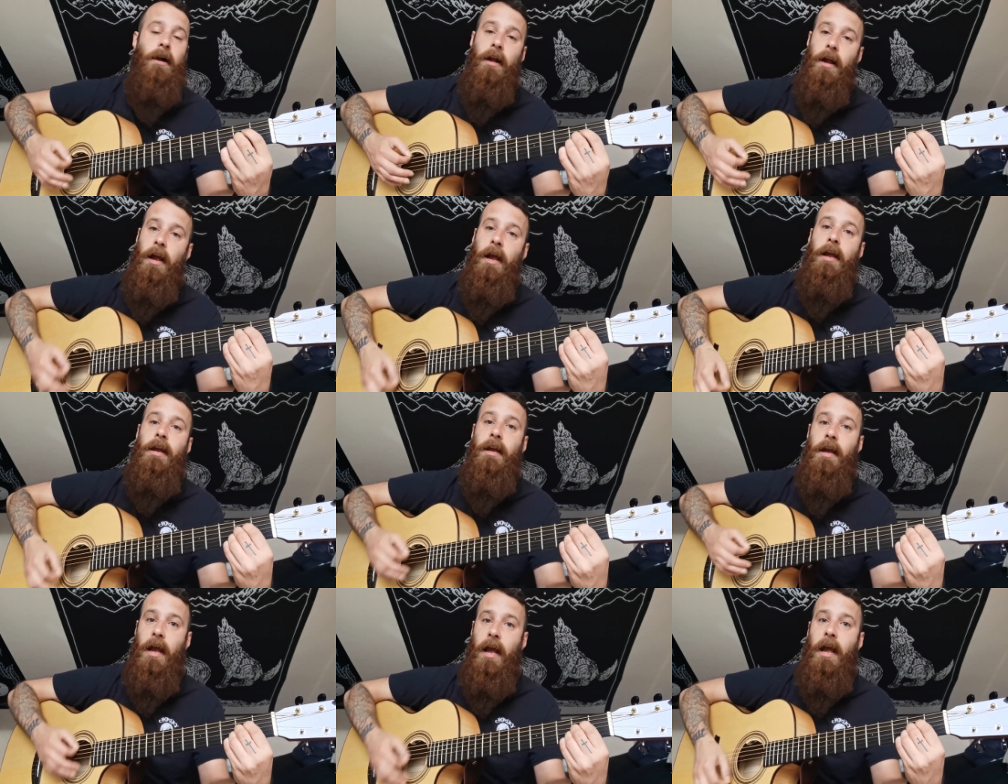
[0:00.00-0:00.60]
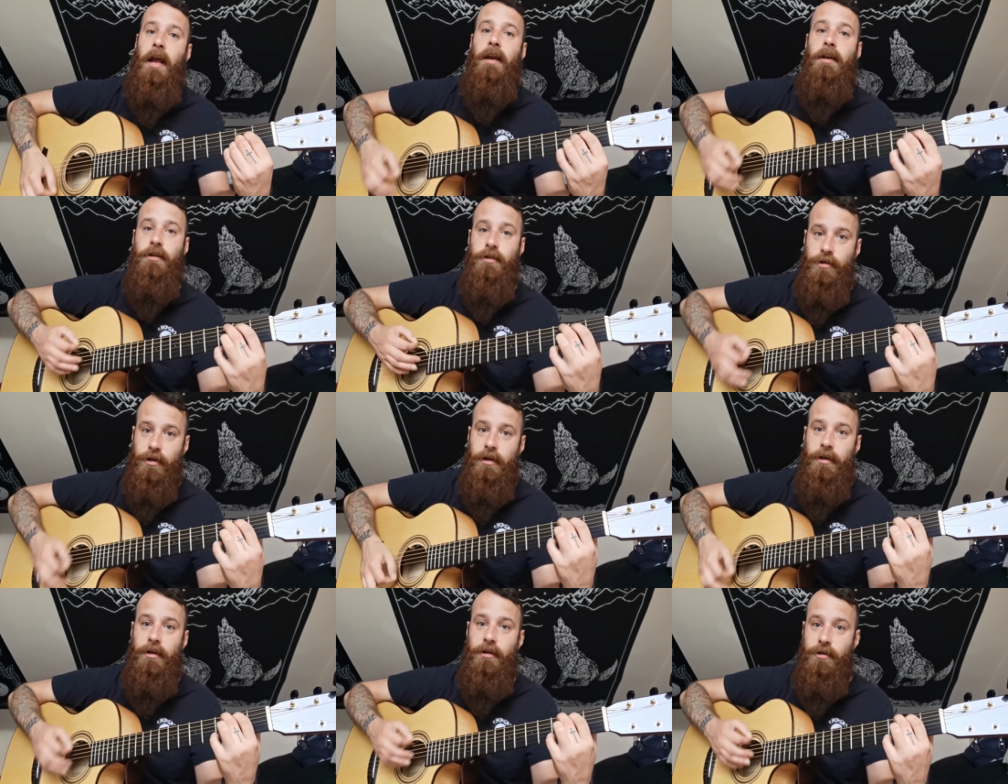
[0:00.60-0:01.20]
A, A,
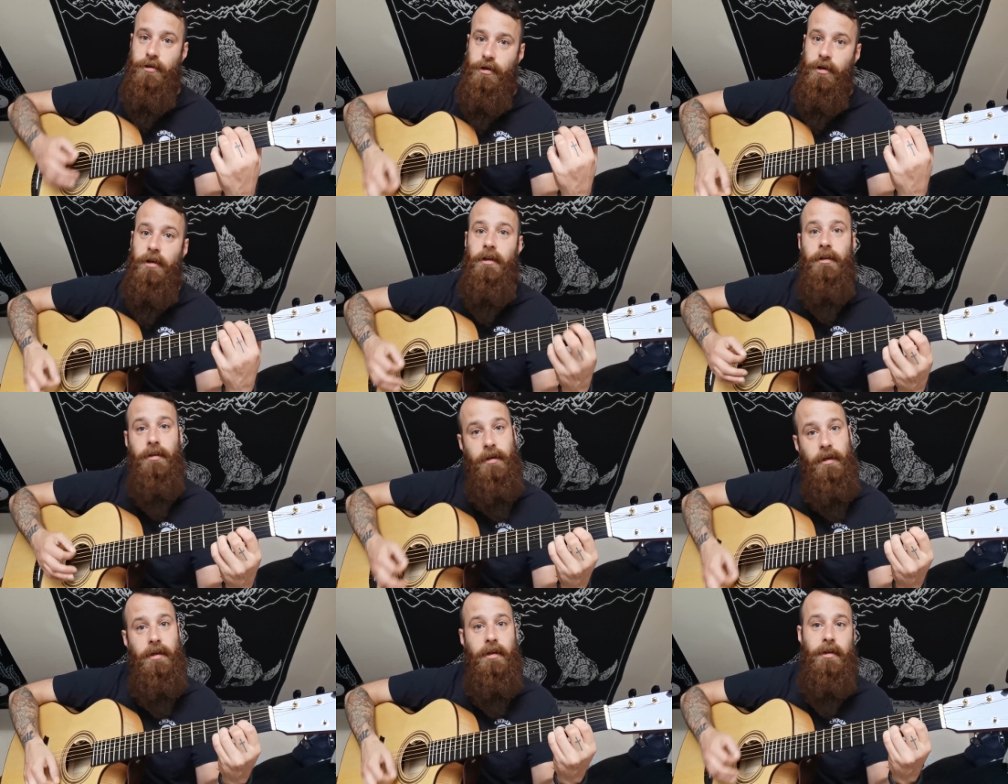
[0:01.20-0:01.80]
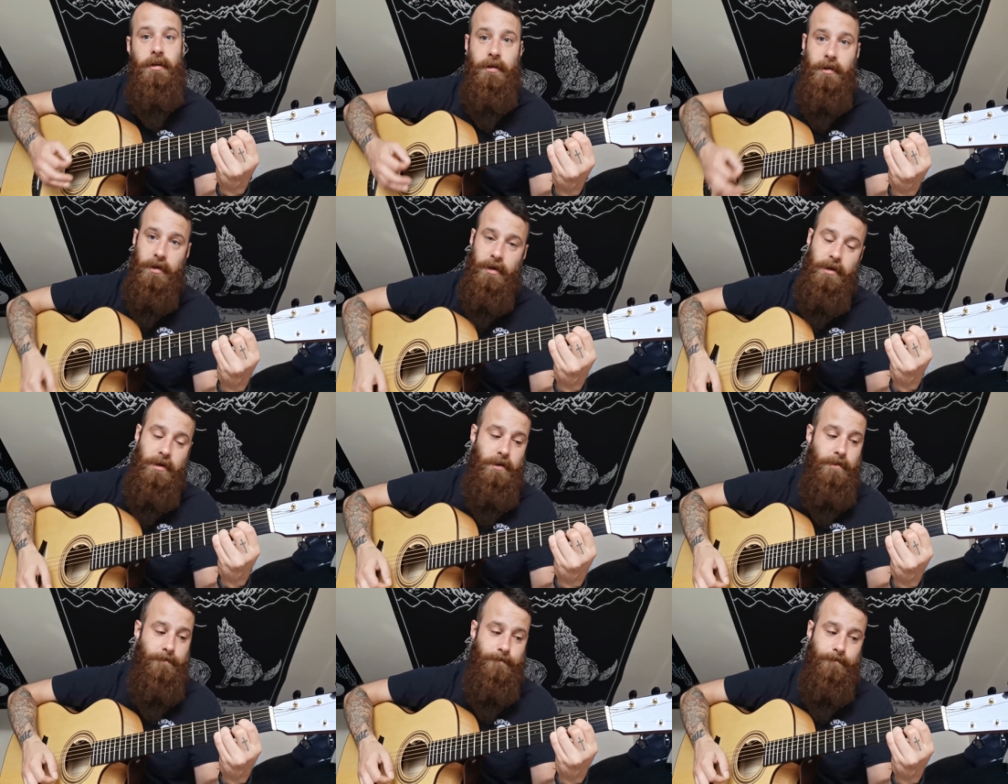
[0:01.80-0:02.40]
G, G, D, D,
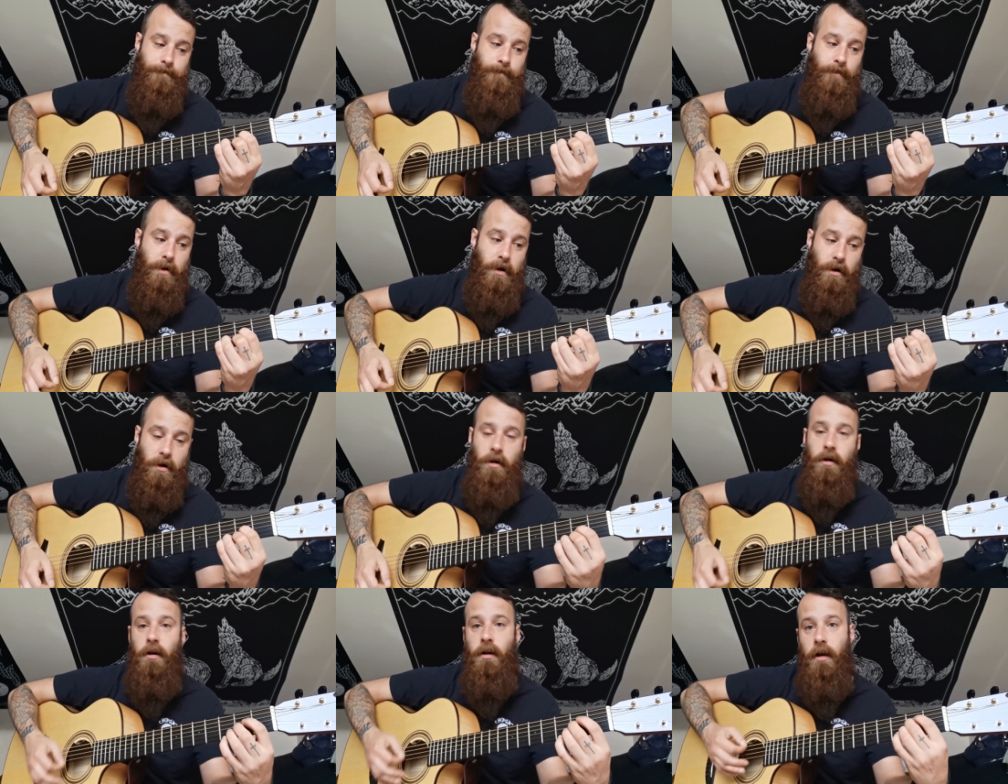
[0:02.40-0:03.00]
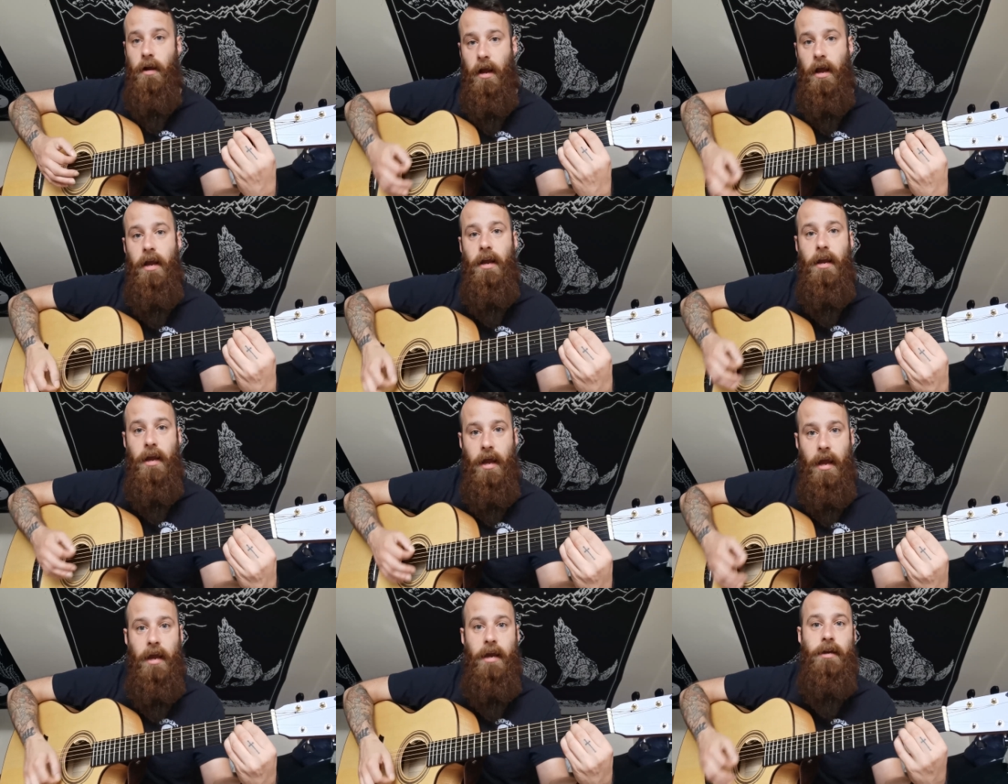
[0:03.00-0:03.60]

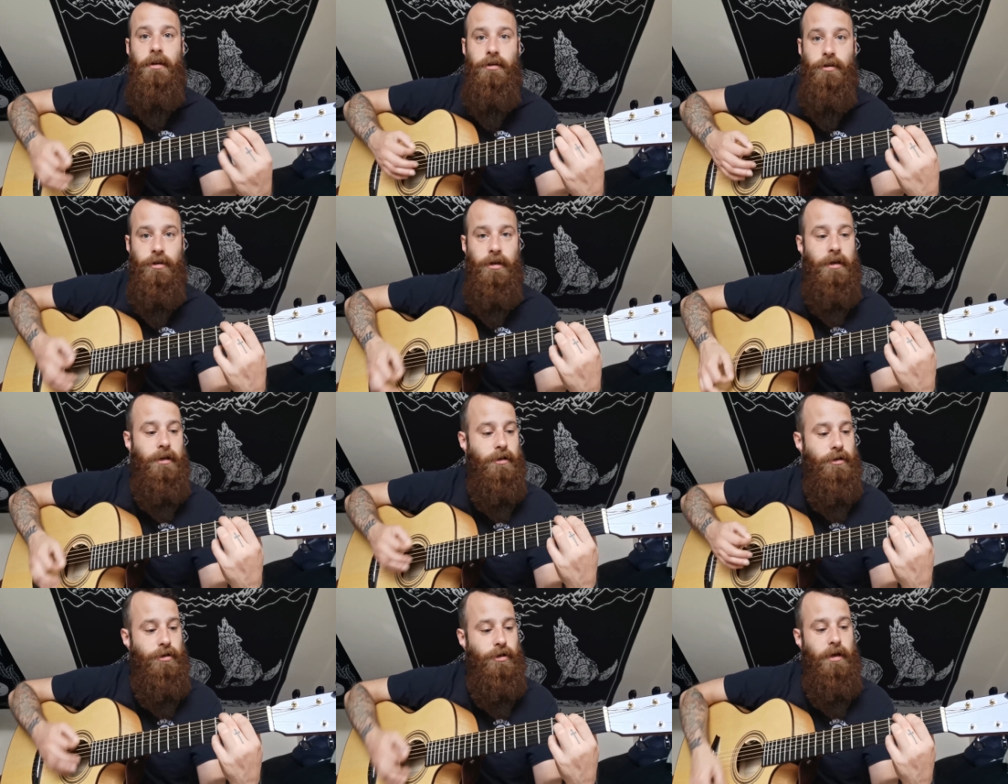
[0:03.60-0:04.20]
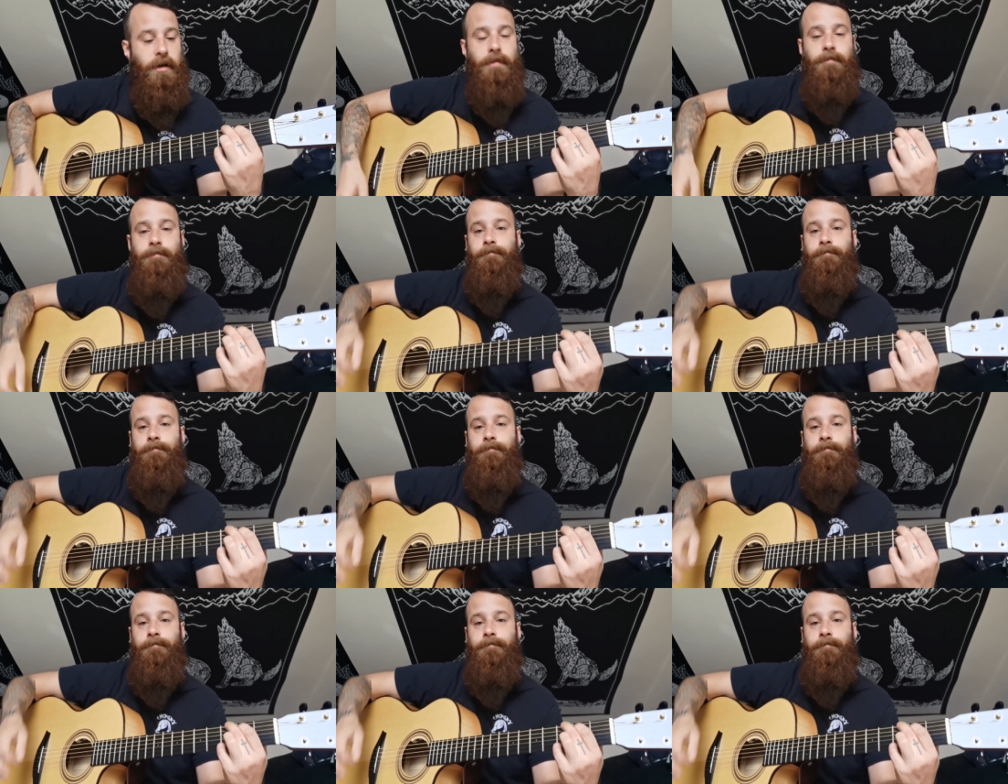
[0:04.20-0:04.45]
A, A, G, G.